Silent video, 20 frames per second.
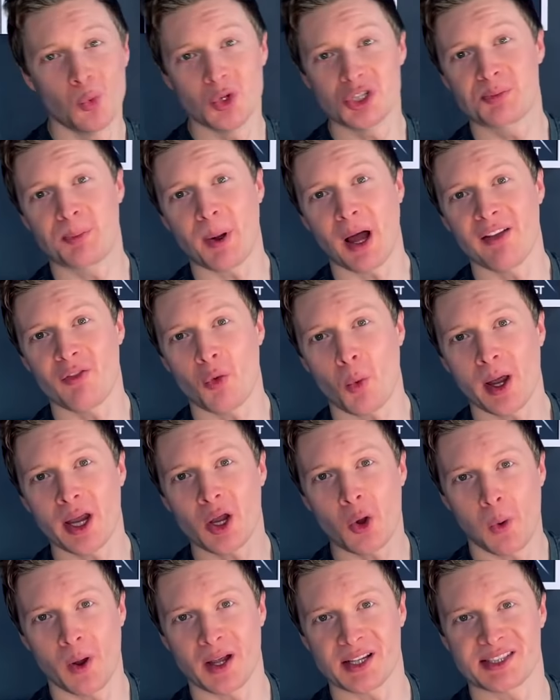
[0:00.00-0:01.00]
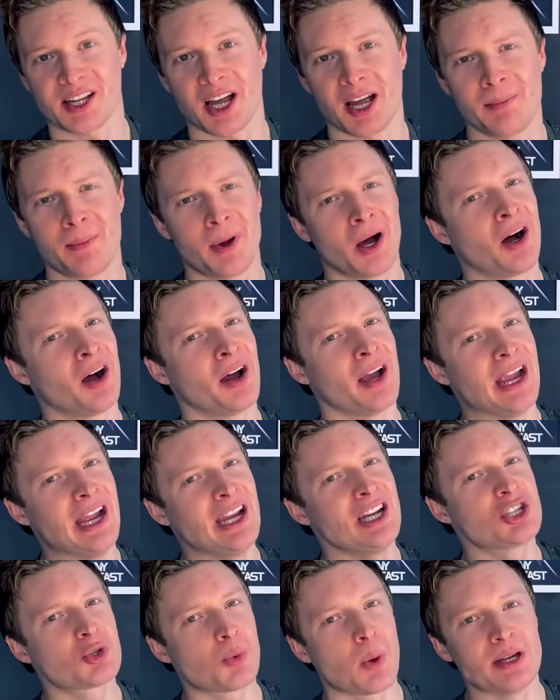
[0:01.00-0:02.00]
Which, by the way, quick sidebar,
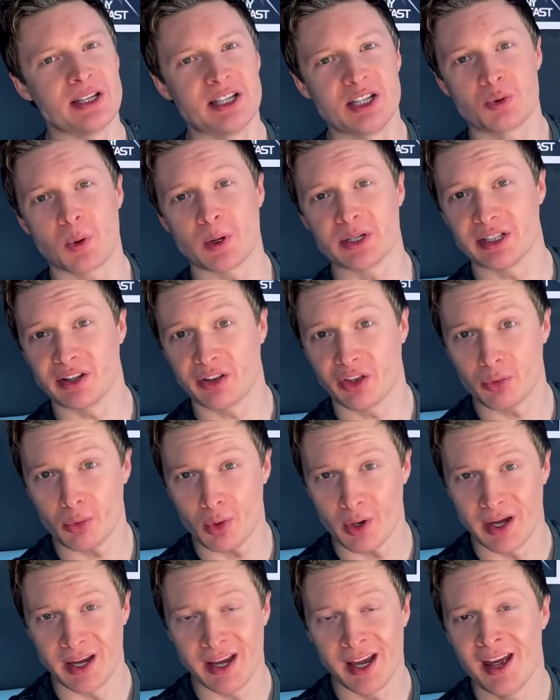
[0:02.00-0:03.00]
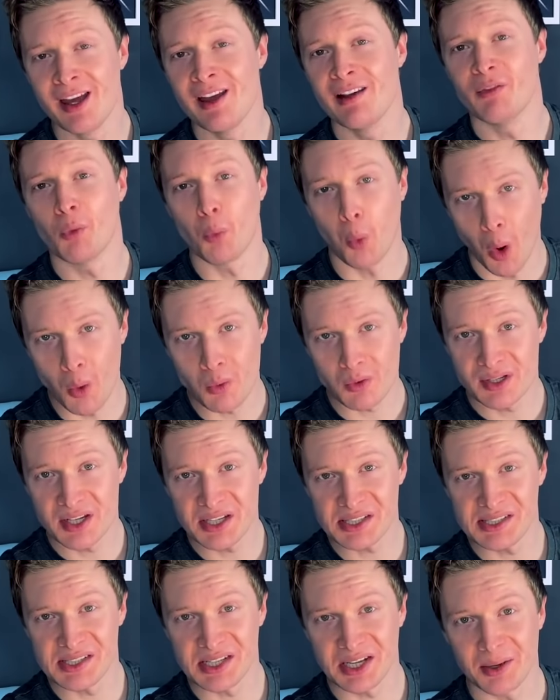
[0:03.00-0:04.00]
in 2023, the Walt
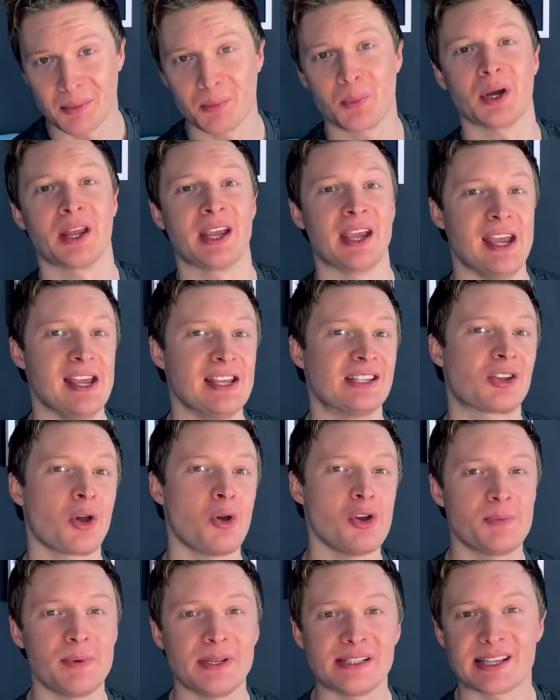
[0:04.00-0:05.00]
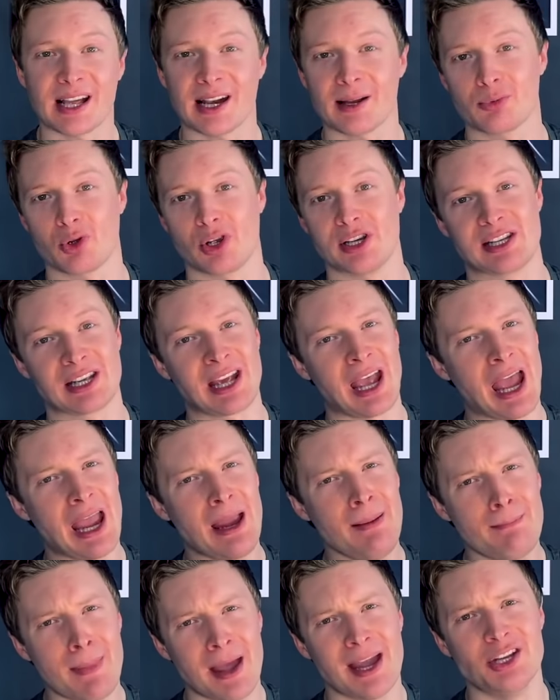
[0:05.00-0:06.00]
Disney Company is going to be celebrating
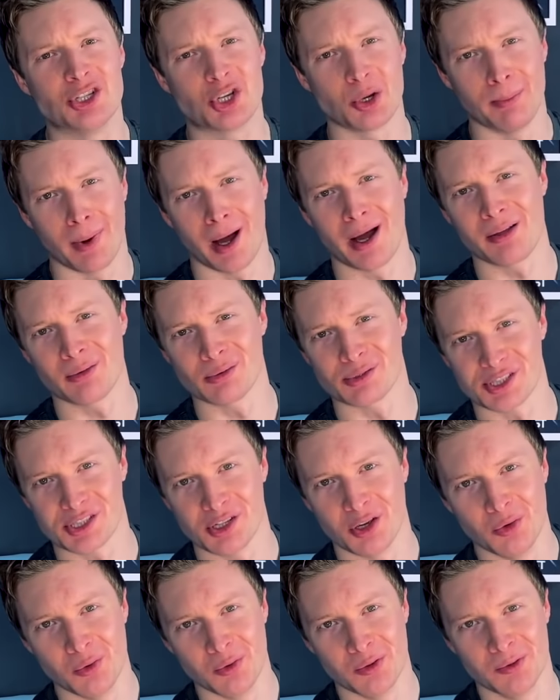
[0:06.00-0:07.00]
a major milestone.